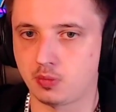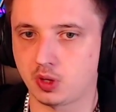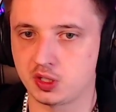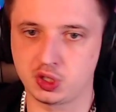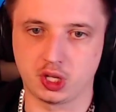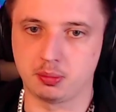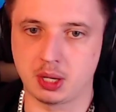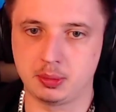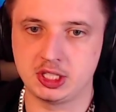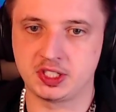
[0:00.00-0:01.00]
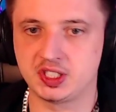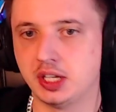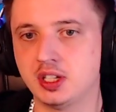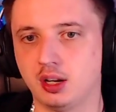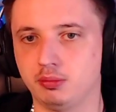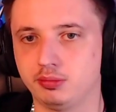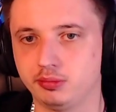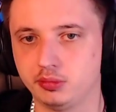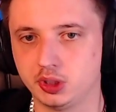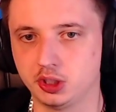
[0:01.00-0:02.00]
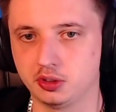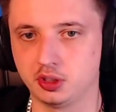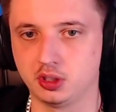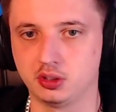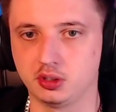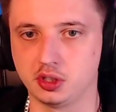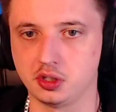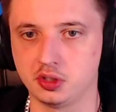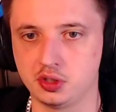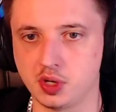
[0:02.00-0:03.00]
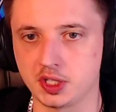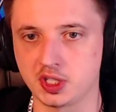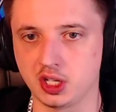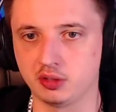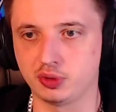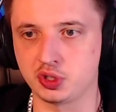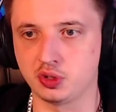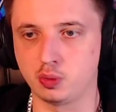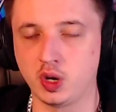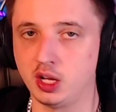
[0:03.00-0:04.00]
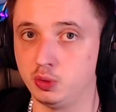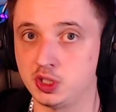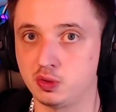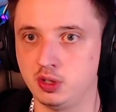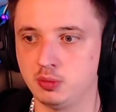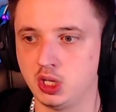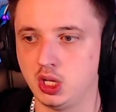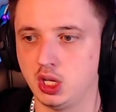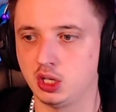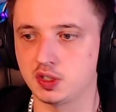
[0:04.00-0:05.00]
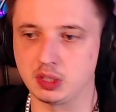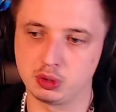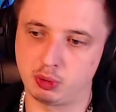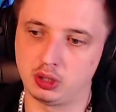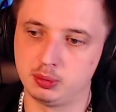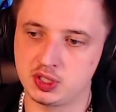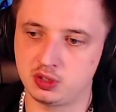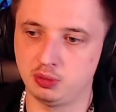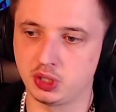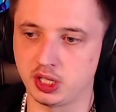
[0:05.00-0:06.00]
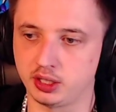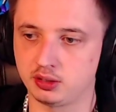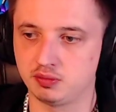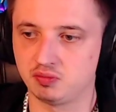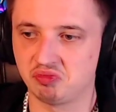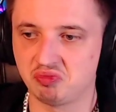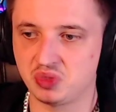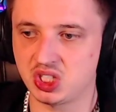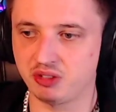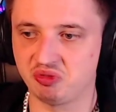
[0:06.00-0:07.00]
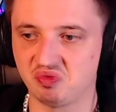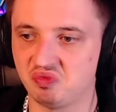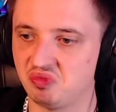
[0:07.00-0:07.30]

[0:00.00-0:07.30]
So yeah, I mean, that's daytime in USA for sure when I would stream, because I would probably stream at like 7